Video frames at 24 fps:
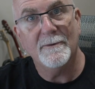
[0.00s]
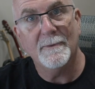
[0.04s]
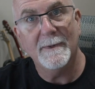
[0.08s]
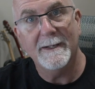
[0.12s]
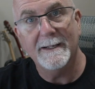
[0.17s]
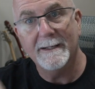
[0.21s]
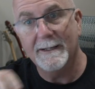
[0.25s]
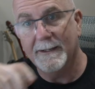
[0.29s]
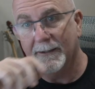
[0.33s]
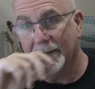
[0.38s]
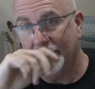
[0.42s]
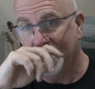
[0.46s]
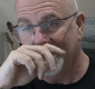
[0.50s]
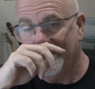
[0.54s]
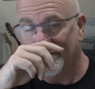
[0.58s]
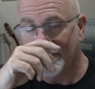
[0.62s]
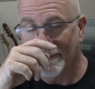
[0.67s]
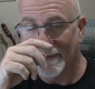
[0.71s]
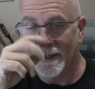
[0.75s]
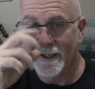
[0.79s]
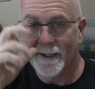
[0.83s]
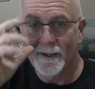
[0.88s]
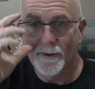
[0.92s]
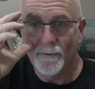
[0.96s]
window.
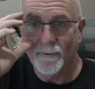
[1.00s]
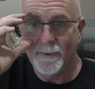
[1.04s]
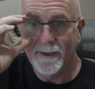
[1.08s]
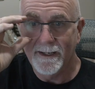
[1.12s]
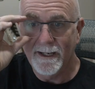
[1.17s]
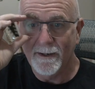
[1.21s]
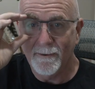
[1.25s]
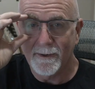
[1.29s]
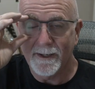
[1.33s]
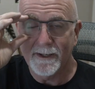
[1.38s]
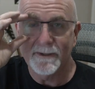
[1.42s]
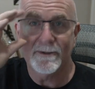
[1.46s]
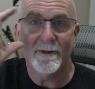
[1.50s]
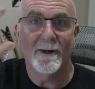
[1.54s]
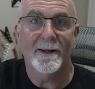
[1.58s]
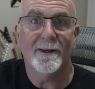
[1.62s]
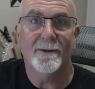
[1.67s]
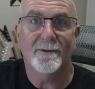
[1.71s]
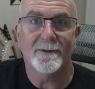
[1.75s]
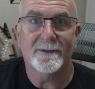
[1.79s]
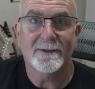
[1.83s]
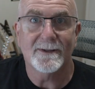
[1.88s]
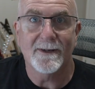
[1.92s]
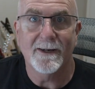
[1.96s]
We know what a diner
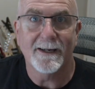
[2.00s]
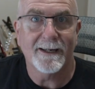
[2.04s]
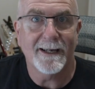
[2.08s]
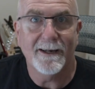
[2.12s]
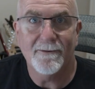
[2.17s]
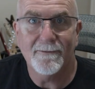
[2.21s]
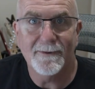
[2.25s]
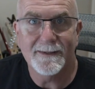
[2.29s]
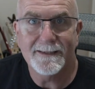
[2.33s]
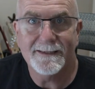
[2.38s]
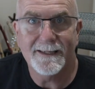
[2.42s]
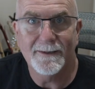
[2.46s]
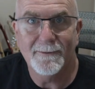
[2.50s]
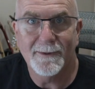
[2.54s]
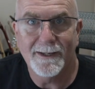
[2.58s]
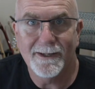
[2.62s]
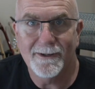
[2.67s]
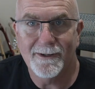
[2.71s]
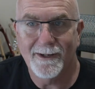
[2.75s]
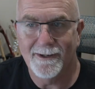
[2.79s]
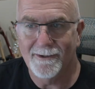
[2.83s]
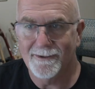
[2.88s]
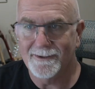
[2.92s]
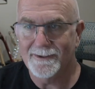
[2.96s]
looks like. Everyone's seen what a
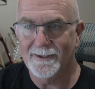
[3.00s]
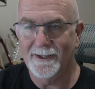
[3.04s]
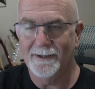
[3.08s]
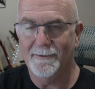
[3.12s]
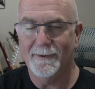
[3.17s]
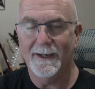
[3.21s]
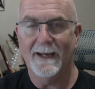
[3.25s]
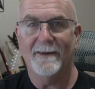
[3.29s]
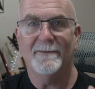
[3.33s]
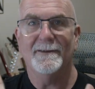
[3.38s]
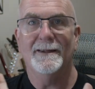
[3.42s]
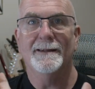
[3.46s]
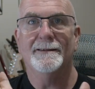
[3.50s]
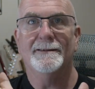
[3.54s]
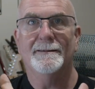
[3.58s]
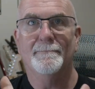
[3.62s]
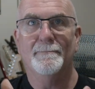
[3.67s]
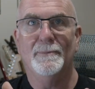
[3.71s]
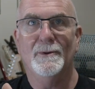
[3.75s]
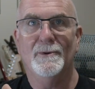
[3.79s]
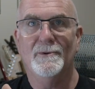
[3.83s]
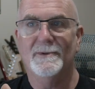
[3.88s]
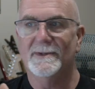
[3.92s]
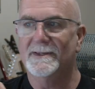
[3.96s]
diner looks like. We have the
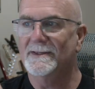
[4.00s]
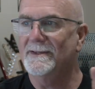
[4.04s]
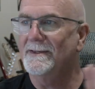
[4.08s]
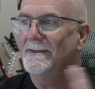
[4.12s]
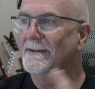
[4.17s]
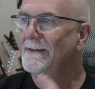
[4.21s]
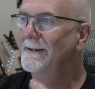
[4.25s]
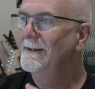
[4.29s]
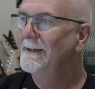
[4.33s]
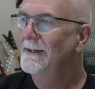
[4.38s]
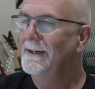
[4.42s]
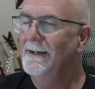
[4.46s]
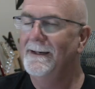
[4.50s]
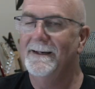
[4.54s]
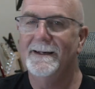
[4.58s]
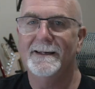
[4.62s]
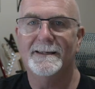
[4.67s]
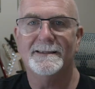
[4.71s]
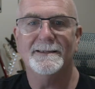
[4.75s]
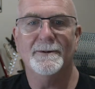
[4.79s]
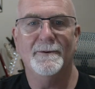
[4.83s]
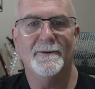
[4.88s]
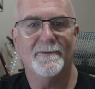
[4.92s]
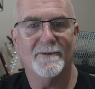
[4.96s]
booths.
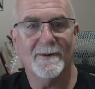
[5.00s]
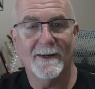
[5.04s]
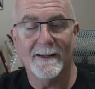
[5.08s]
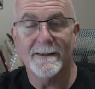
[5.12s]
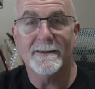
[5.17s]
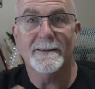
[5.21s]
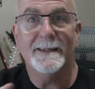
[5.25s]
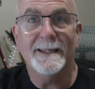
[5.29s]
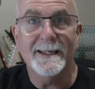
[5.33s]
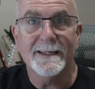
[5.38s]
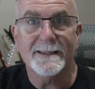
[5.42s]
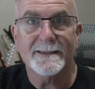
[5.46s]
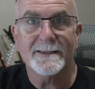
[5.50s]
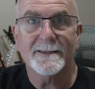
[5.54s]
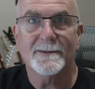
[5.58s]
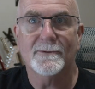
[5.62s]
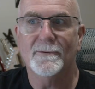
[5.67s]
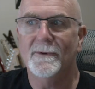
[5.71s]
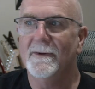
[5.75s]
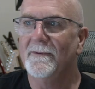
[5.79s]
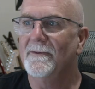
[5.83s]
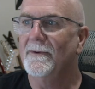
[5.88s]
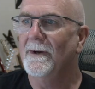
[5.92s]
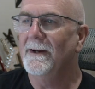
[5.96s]
So we've got this.
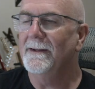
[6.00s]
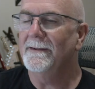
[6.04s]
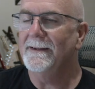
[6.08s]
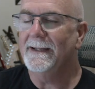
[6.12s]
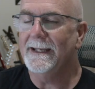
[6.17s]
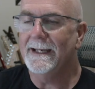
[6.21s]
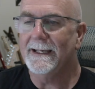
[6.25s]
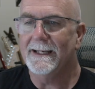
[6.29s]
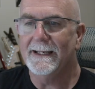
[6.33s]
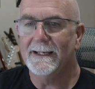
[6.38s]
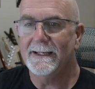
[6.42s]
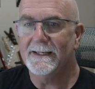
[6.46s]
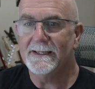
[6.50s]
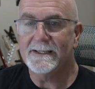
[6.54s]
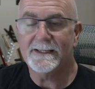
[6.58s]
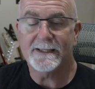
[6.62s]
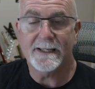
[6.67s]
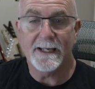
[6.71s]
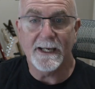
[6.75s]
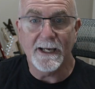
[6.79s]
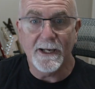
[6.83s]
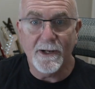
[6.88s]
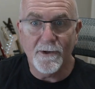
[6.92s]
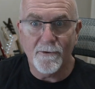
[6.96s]
We've got the
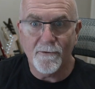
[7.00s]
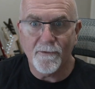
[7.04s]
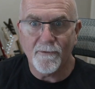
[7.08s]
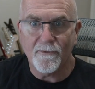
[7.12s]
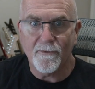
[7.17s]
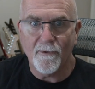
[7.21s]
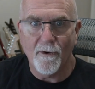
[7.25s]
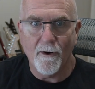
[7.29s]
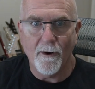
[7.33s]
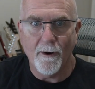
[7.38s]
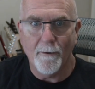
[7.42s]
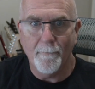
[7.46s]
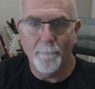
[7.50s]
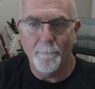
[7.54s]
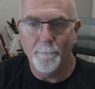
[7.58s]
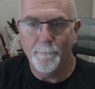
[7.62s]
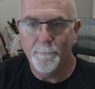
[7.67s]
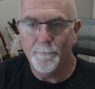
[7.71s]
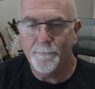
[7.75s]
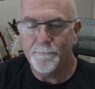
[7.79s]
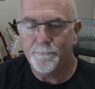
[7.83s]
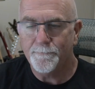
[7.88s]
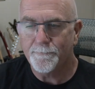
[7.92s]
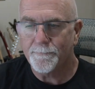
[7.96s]
scene
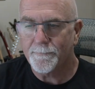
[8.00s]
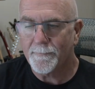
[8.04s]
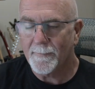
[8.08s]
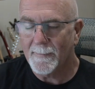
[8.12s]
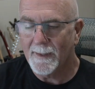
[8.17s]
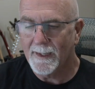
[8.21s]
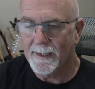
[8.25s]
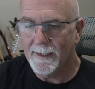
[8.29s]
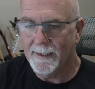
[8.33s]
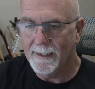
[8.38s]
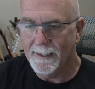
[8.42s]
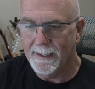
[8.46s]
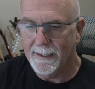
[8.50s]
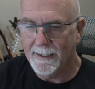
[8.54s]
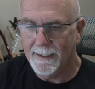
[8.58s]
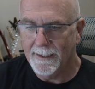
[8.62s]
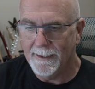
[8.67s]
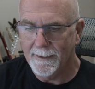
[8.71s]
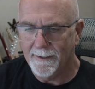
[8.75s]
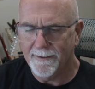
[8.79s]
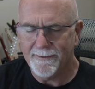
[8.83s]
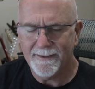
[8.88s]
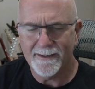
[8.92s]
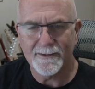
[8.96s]
from,
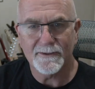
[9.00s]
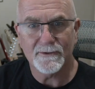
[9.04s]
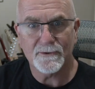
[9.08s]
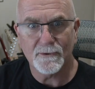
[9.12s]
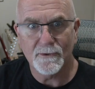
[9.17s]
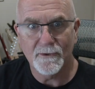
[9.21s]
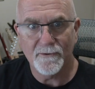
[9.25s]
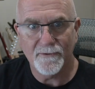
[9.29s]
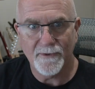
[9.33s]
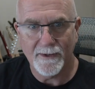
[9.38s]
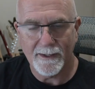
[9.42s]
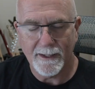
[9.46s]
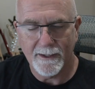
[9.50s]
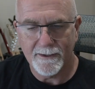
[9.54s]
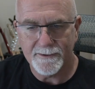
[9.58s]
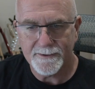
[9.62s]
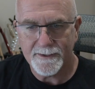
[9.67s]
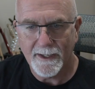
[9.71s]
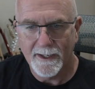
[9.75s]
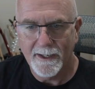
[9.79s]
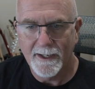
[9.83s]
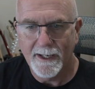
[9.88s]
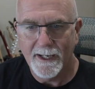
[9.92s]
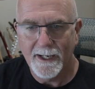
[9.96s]
I think it's Goodfellas,
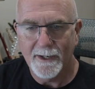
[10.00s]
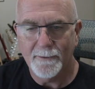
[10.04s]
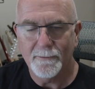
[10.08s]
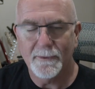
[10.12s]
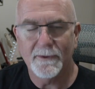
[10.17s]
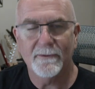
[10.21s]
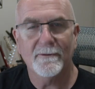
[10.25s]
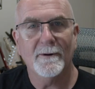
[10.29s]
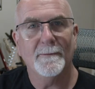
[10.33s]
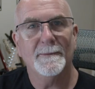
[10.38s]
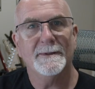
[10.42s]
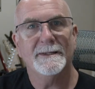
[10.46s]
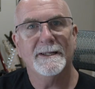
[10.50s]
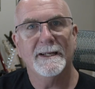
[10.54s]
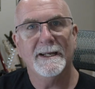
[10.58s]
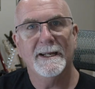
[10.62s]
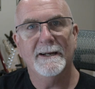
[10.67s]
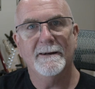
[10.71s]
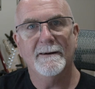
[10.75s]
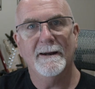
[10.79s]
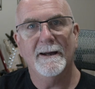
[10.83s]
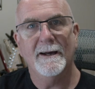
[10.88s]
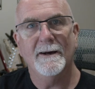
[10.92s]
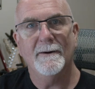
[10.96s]
with Robert De
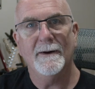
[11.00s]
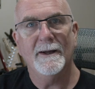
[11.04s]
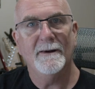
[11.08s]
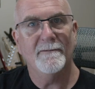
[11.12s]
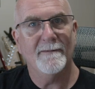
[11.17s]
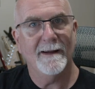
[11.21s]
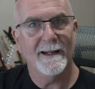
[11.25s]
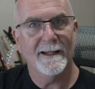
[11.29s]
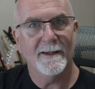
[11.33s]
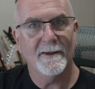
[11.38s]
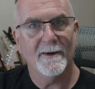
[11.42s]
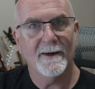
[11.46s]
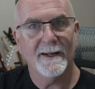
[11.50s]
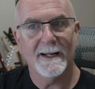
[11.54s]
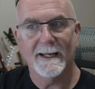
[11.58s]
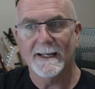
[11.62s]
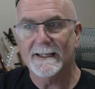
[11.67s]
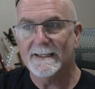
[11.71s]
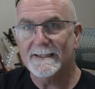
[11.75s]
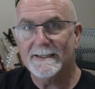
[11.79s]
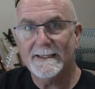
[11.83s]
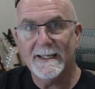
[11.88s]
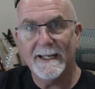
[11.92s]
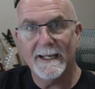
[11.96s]
Niro and Ray
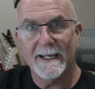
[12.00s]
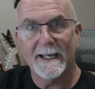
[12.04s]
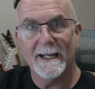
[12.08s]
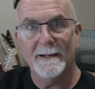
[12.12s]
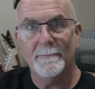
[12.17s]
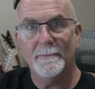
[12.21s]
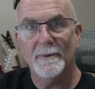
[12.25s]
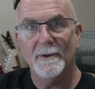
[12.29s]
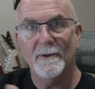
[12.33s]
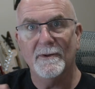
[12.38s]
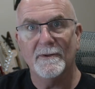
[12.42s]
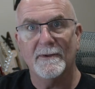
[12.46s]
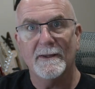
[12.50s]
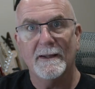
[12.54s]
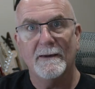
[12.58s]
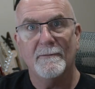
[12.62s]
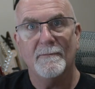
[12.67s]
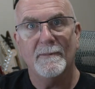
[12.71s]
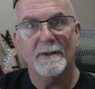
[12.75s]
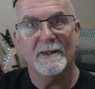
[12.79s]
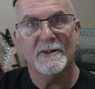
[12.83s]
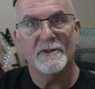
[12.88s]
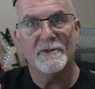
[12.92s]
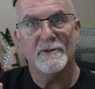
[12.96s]
Liotta sitting in a booth
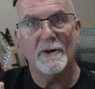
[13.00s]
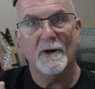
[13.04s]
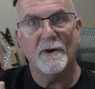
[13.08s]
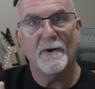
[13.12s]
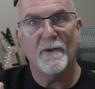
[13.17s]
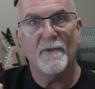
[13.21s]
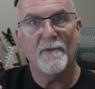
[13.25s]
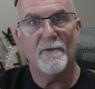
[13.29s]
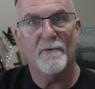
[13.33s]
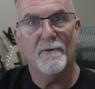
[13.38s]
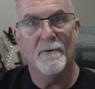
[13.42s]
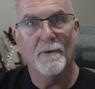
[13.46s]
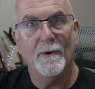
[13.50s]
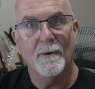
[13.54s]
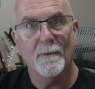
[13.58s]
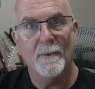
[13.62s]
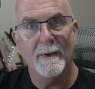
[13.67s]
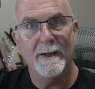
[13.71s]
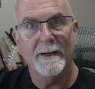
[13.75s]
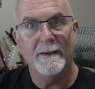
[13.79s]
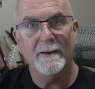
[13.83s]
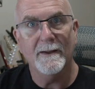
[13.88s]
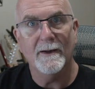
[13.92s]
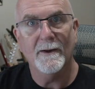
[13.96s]
with a shot through a
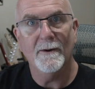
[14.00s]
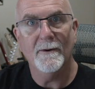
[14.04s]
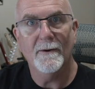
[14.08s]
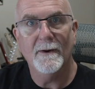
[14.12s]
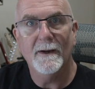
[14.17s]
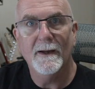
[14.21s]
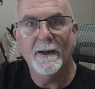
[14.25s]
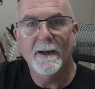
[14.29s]
window.